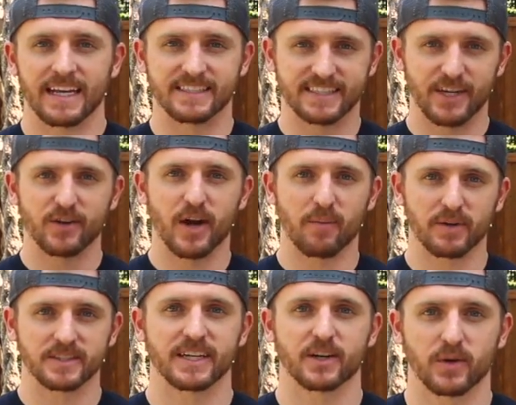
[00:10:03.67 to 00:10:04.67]
and see your
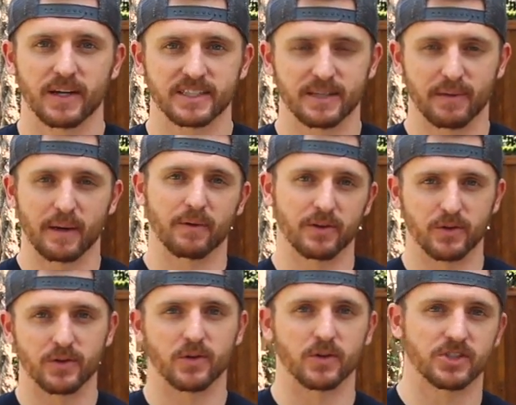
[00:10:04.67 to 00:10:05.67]
numbers increase and be able to
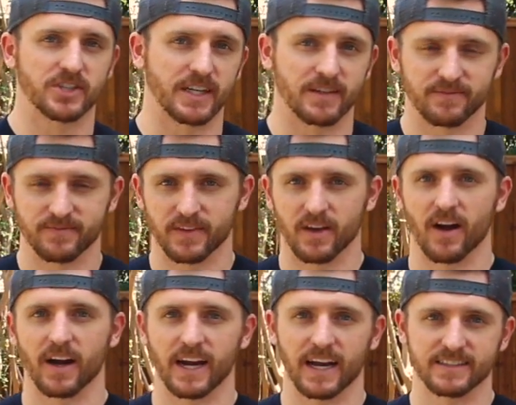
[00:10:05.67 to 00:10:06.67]
do cool shit.
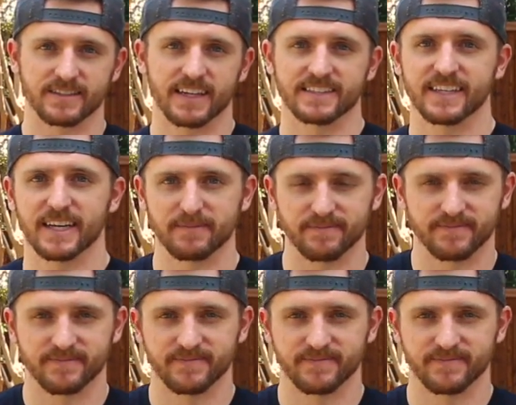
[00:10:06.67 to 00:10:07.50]
All right, guys, that's it.